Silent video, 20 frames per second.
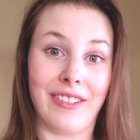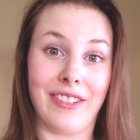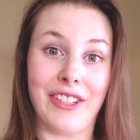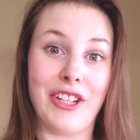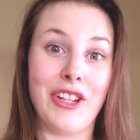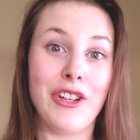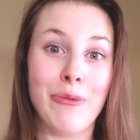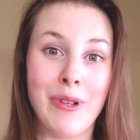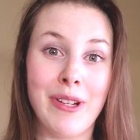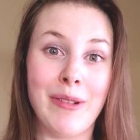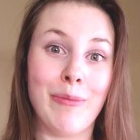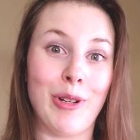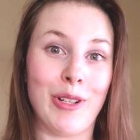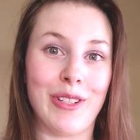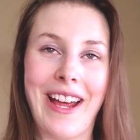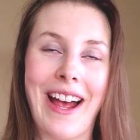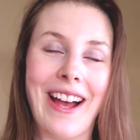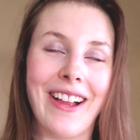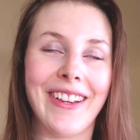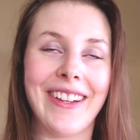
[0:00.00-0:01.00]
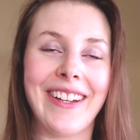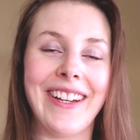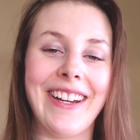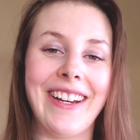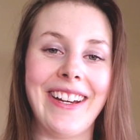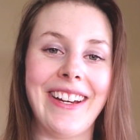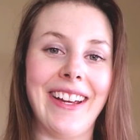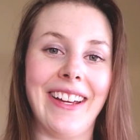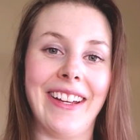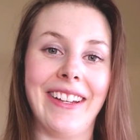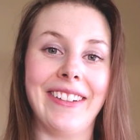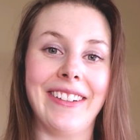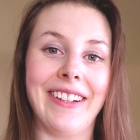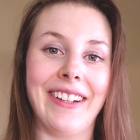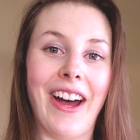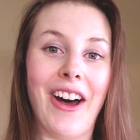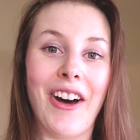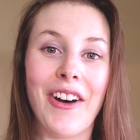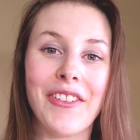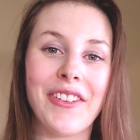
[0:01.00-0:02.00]
human mortality and
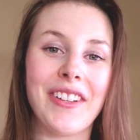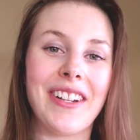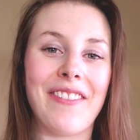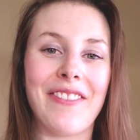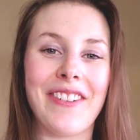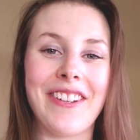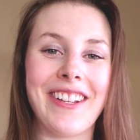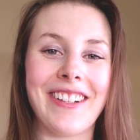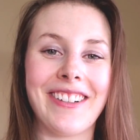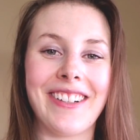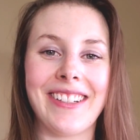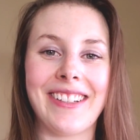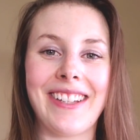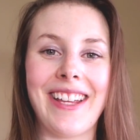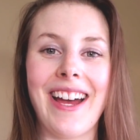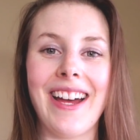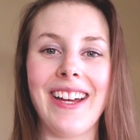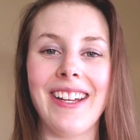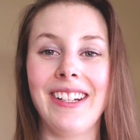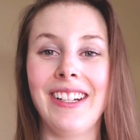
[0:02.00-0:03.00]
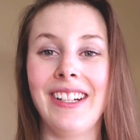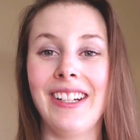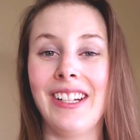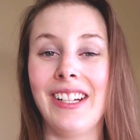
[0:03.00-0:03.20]
health and everything like that,